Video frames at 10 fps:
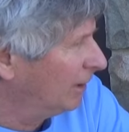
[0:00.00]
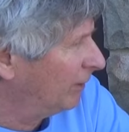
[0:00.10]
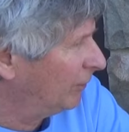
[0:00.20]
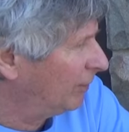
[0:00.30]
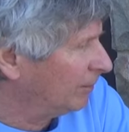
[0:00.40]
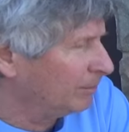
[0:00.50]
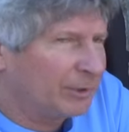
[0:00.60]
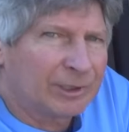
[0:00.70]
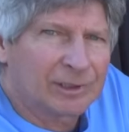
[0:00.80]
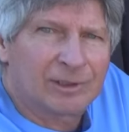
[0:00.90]
It's the
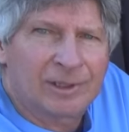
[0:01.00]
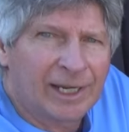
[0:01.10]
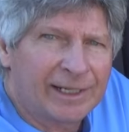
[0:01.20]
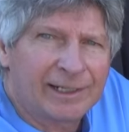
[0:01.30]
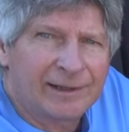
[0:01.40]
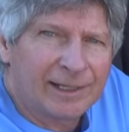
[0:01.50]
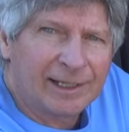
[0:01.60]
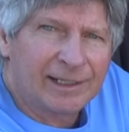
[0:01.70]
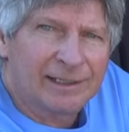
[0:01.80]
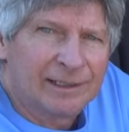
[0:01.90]
miracle kind of
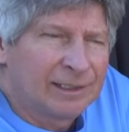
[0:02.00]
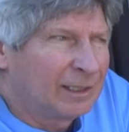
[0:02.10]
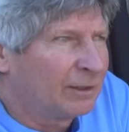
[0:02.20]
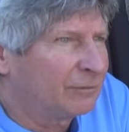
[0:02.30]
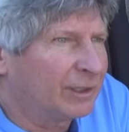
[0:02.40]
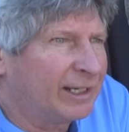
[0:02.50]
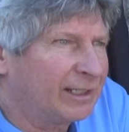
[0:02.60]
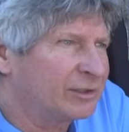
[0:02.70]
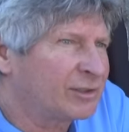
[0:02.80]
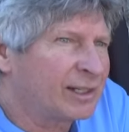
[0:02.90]
thing for
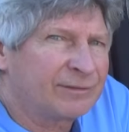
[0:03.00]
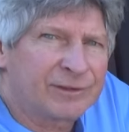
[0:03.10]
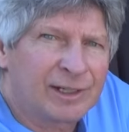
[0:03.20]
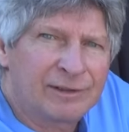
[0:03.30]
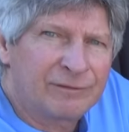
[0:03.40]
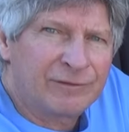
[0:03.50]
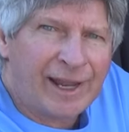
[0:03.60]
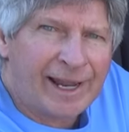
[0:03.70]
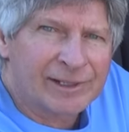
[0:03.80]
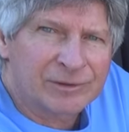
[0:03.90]
getting stuff done
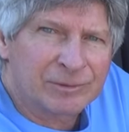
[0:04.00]
fast.